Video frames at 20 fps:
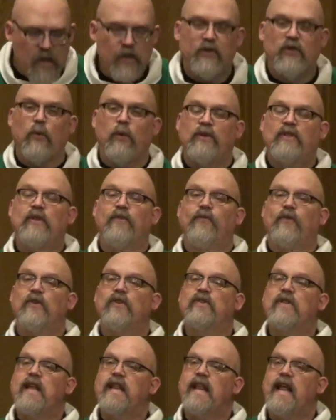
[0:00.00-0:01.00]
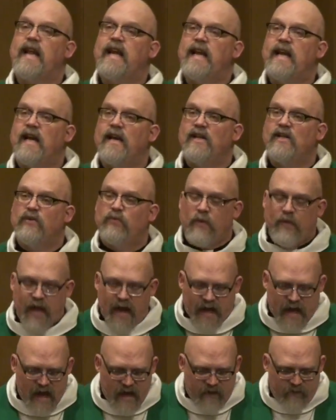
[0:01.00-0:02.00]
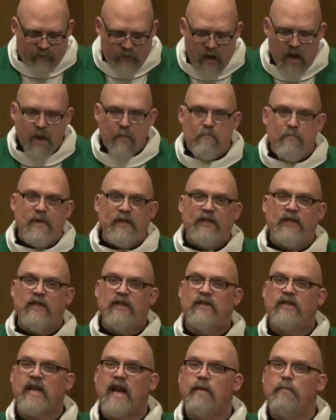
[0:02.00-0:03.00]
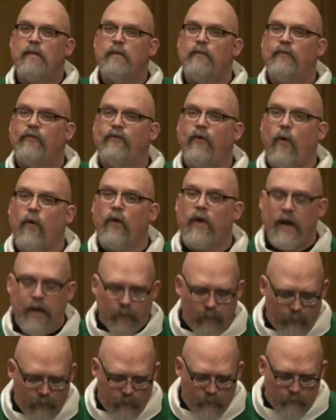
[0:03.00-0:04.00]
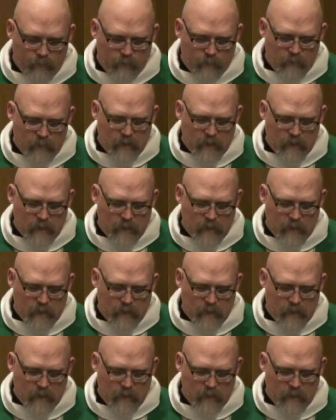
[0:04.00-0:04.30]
So what's the first thing that he does with that kind of mission statement before him?